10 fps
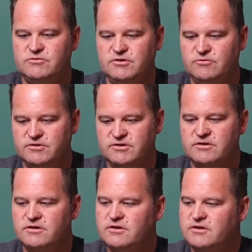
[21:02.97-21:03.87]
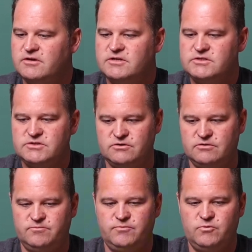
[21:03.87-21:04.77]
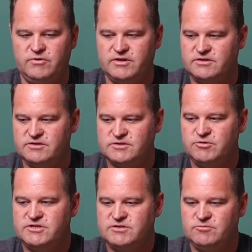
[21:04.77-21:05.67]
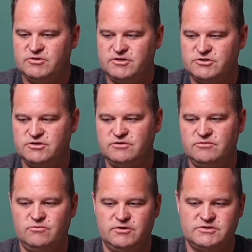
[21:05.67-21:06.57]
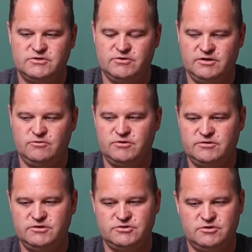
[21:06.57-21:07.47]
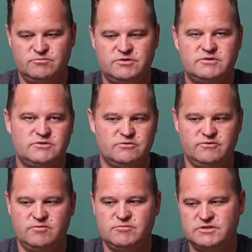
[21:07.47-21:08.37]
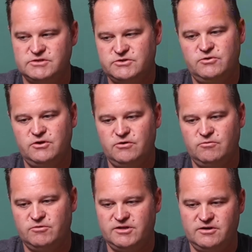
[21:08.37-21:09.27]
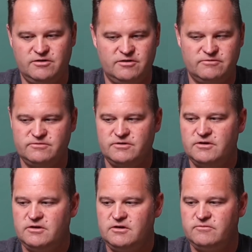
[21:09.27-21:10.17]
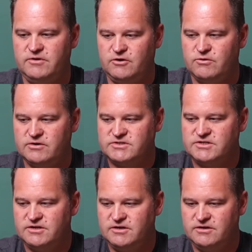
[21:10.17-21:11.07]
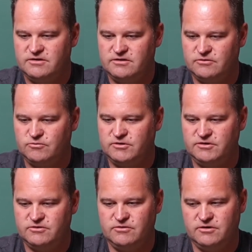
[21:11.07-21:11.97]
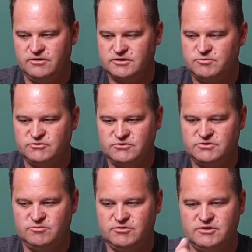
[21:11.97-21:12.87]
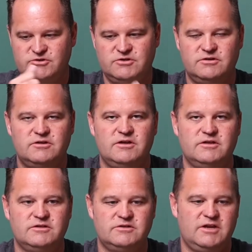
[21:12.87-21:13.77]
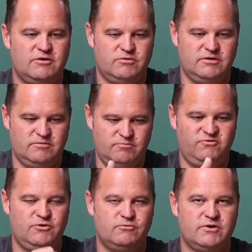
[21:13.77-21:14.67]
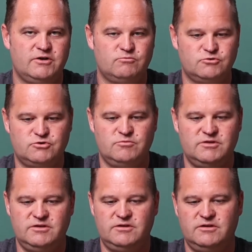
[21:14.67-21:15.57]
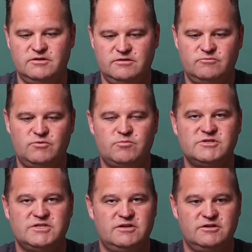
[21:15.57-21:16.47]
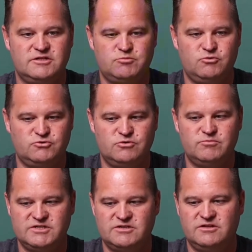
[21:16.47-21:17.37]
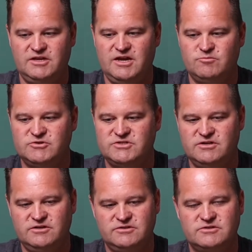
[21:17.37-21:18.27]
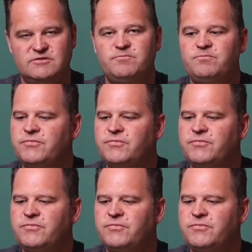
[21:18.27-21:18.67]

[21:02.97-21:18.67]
this really quick. So we've got the display simulation, so I can quickly jump. So if I'm in the studio, I want that off. If I go outside, I'll quickly turn on exposure simulation, and now the viewfinder will show me the represented exposure based on the camera settings.